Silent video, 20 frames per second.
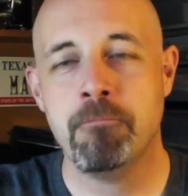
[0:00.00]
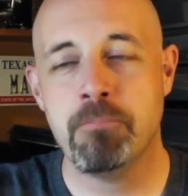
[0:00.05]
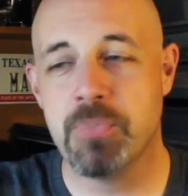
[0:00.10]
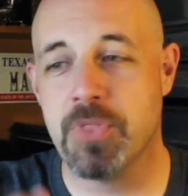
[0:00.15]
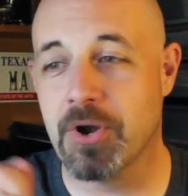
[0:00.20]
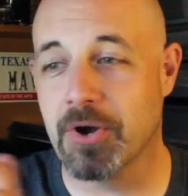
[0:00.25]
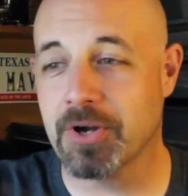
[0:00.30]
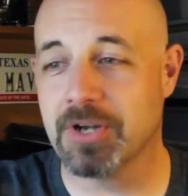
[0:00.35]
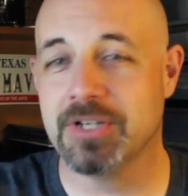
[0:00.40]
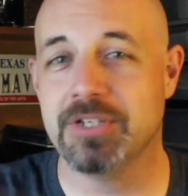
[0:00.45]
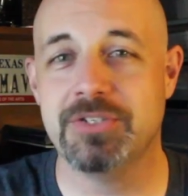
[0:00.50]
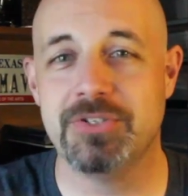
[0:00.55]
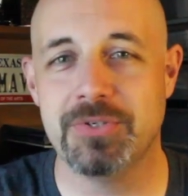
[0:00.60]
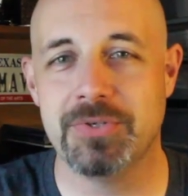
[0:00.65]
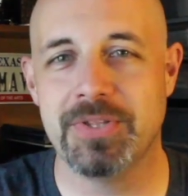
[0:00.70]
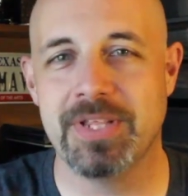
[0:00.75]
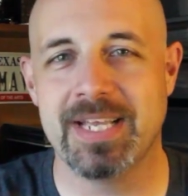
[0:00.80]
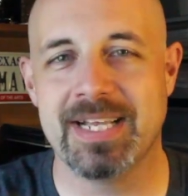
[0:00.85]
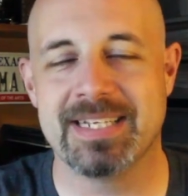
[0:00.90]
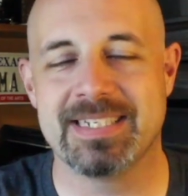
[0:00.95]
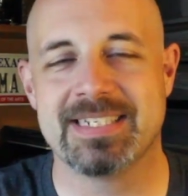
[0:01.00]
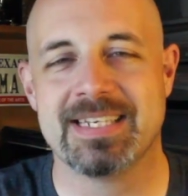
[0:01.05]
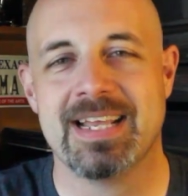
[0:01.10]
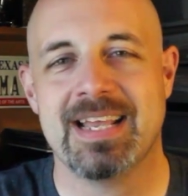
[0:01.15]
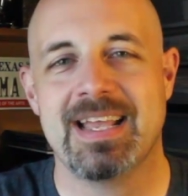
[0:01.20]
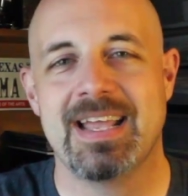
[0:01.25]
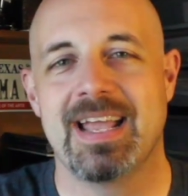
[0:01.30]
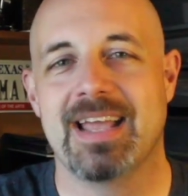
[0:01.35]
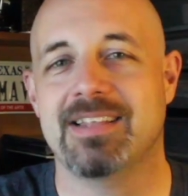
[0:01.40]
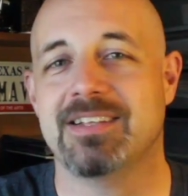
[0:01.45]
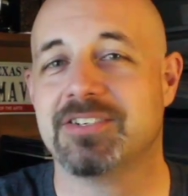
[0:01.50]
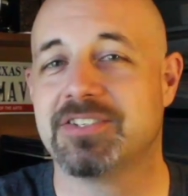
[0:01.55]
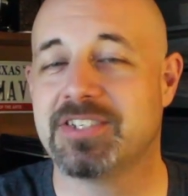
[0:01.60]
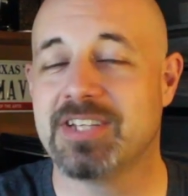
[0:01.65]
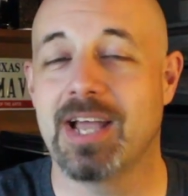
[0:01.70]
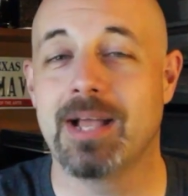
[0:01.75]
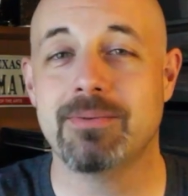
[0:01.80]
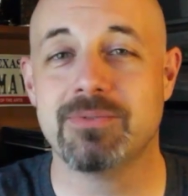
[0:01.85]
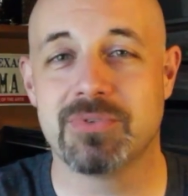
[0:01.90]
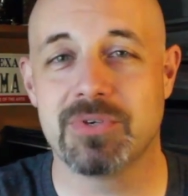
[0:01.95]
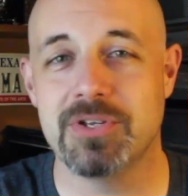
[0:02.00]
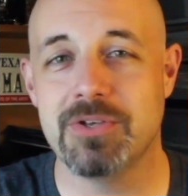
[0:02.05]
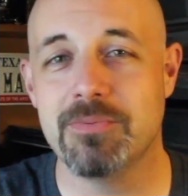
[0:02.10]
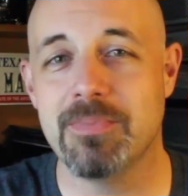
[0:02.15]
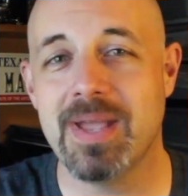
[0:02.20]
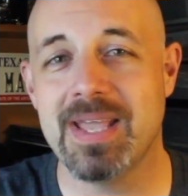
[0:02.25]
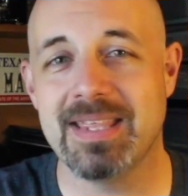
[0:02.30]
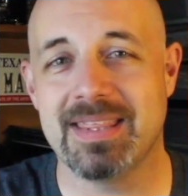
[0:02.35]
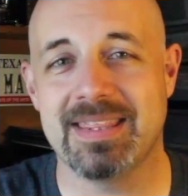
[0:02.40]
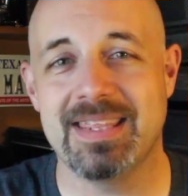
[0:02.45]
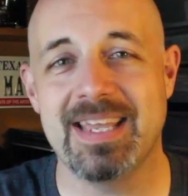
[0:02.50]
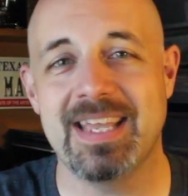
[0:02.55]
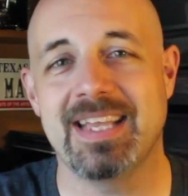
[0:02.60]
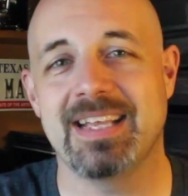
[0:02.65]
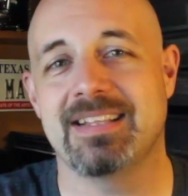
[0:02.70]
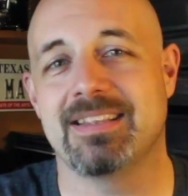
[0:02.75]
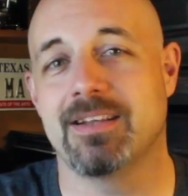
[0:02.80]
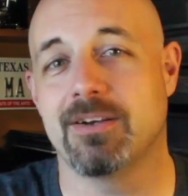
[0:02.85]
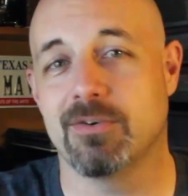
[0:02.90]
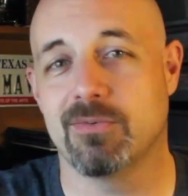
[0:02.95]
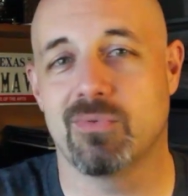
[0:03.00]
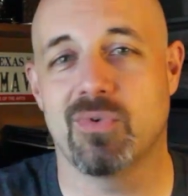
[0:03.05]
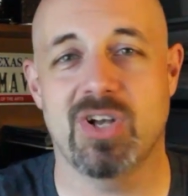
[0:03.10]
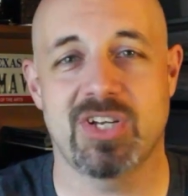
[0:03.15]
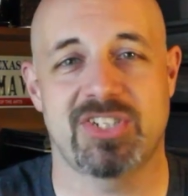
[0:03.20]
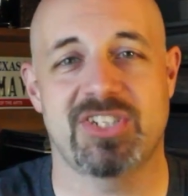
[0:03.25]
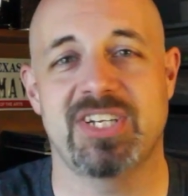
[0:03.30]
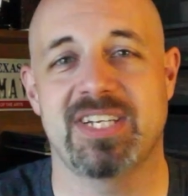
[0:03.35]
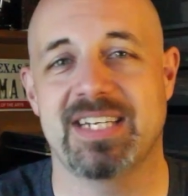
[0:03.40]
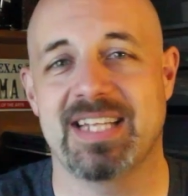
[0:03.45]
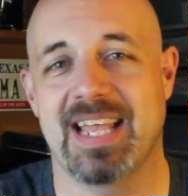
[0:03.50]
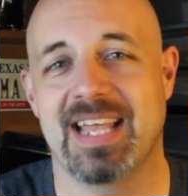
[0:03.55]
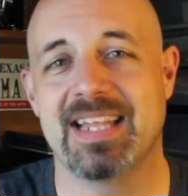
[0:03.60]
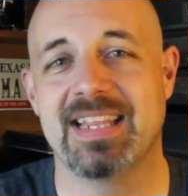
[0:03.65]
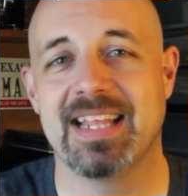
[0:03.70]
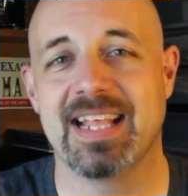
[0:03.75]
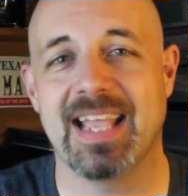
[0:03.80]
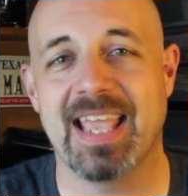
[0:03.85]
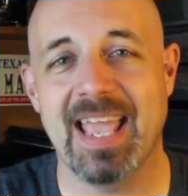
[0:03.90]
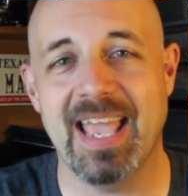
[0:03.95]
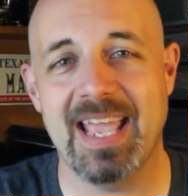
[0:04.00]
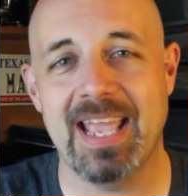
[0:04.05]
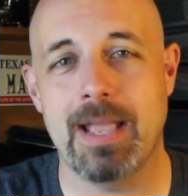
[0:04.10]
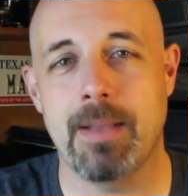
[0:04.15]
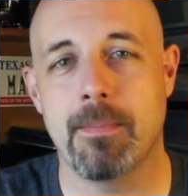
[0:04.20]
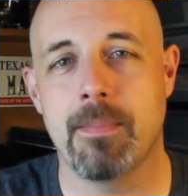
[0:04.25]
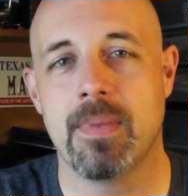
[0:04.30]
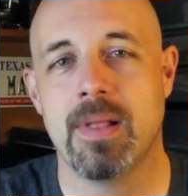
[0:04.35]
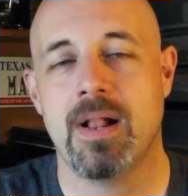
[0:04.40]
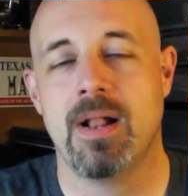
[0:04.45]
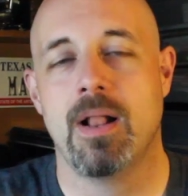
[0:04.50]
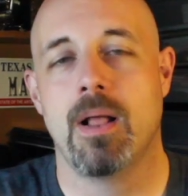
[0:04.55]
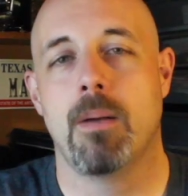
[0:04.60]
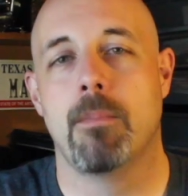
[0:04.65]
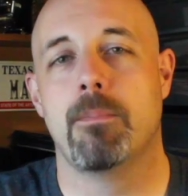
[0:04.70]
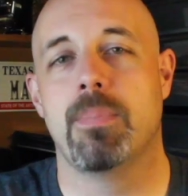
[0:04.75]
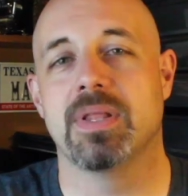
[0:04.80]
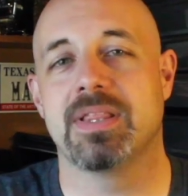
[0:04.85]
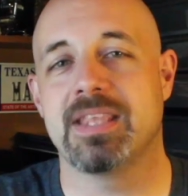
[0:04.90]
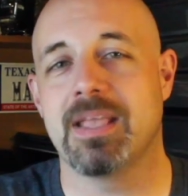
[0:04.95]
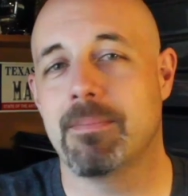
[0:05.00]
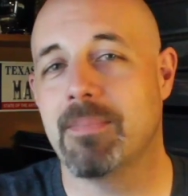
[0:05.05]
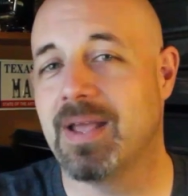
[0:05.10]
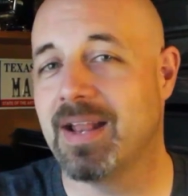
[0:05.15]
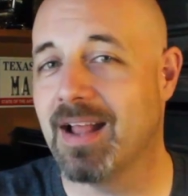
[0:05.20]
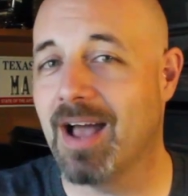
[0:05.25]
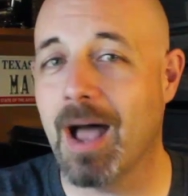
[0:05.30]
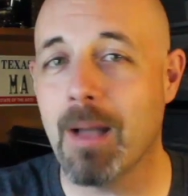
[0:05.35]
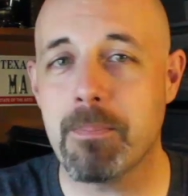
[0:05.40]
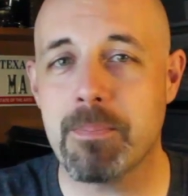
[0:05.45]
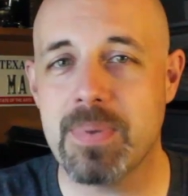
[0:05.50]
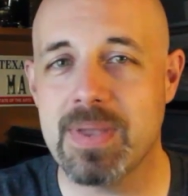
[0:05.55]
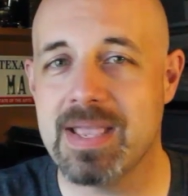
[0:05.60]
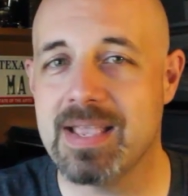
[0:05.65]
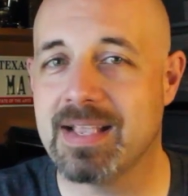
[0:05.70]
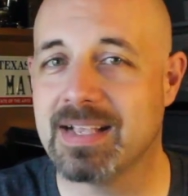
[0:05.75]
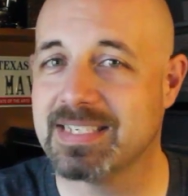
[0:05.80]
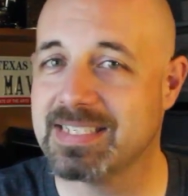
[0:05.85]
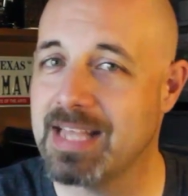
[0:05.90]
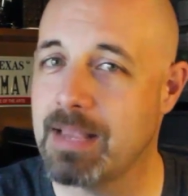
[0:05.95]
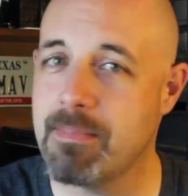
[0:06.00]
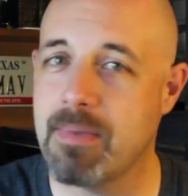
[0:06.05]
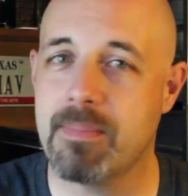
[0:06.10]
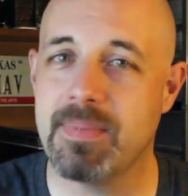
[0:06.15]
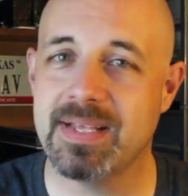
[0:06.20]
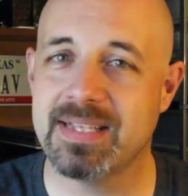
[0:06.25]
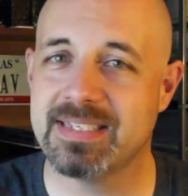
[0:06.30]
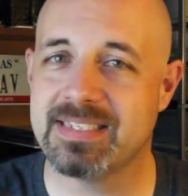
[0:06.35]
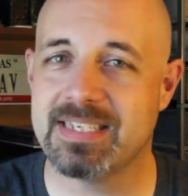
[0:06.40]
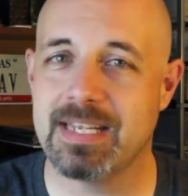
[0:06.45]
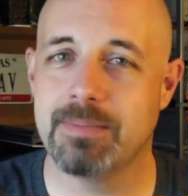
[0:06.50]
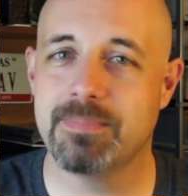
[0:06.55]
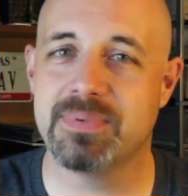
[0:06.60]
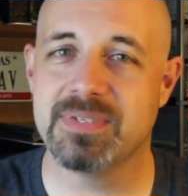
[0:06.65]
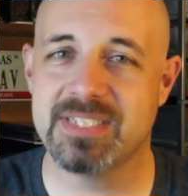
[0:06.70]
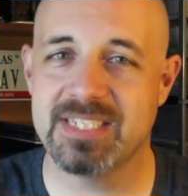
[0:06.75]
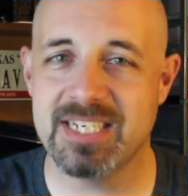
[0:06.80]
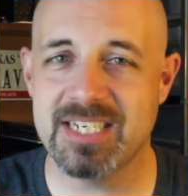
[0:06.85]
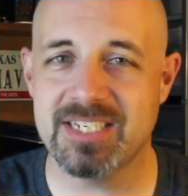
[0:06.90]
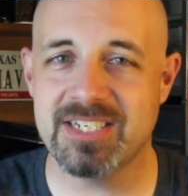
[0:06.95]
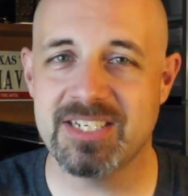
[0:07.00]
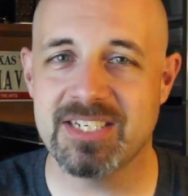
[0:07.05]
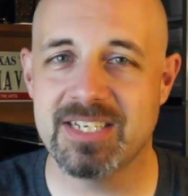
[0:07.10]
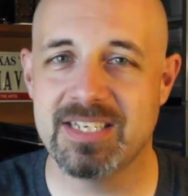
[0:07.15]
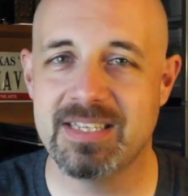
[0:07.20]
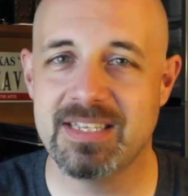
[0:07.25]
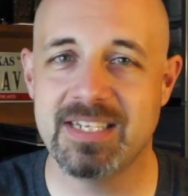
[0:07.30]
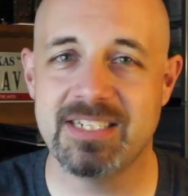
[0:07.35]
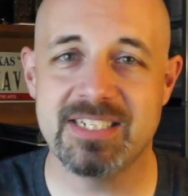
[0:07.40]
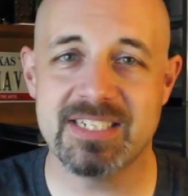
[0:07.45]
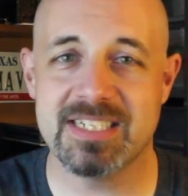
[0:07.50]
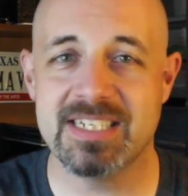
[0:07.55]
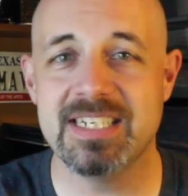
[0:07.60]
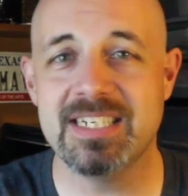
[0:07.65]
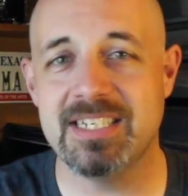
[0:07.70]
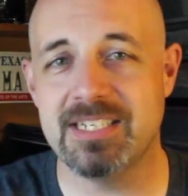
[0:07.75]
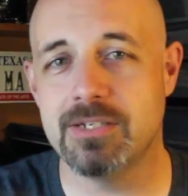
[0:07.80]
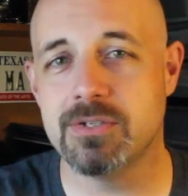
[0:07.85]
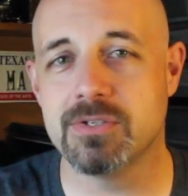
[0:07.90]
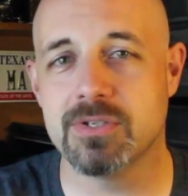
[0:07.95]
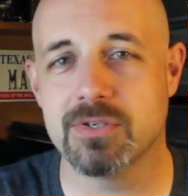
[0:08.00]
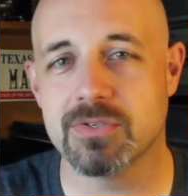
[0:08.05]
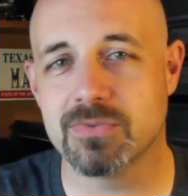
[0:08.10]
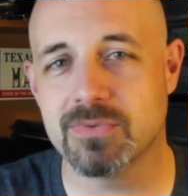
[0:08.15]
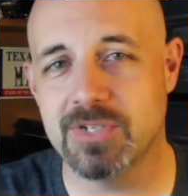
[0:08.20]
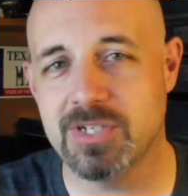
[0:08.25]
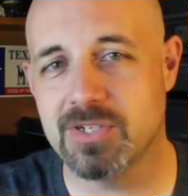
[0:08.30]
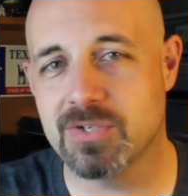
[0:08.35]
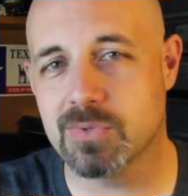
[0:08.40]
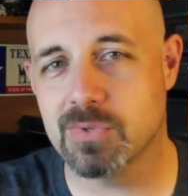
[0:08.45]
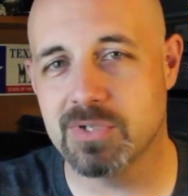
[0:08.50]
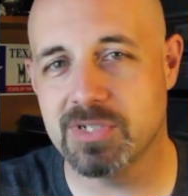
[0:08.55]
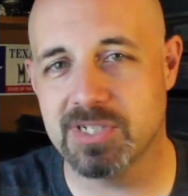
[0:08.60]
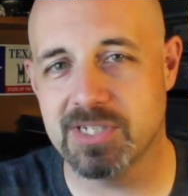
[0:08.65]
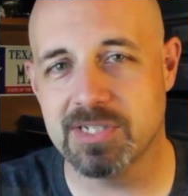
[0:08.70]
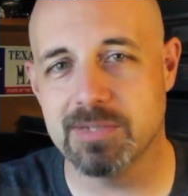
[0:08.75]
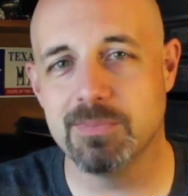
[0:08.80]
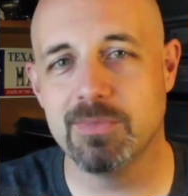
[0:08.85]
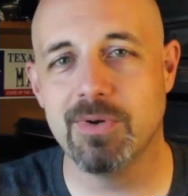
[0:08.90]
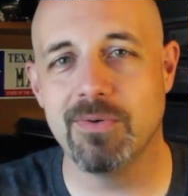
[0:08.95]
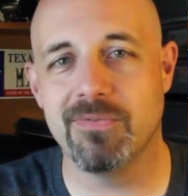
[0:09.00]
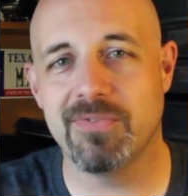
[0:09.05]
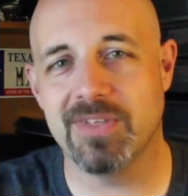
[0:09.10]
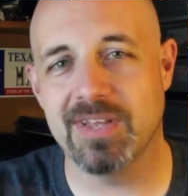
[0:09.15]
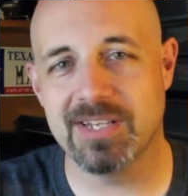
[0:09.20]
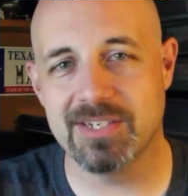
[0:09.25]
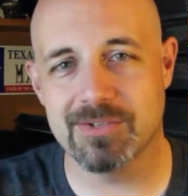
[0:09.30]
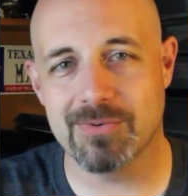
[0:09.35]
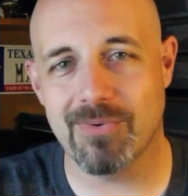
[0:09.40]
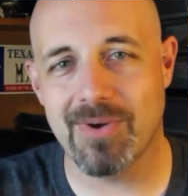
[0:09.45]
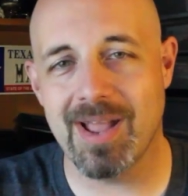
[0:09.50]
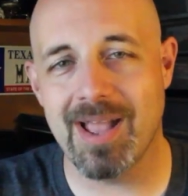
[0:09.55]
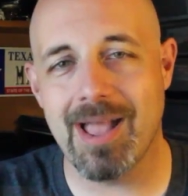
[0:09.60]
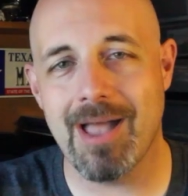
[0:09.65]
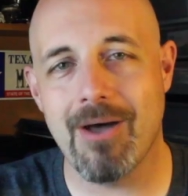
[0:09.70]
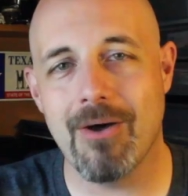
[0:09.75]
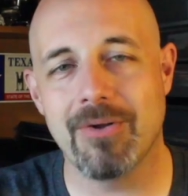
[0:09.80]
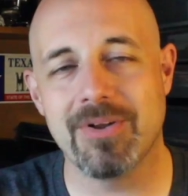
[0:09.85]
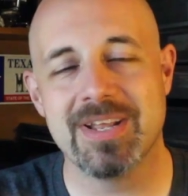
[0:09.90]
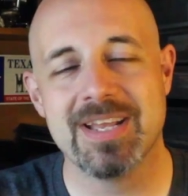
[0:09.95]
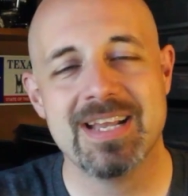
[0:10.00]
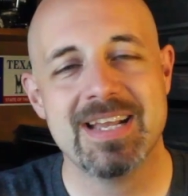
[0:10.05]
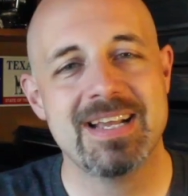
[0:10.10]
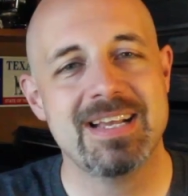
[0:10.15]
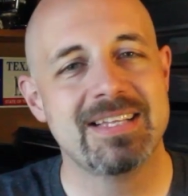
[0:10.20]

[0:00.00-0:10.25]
They're gonna do this. And there's times where you may think they're rushing to end the game, but they may not be because they may be in the same position. They just need to use those resources to move things around.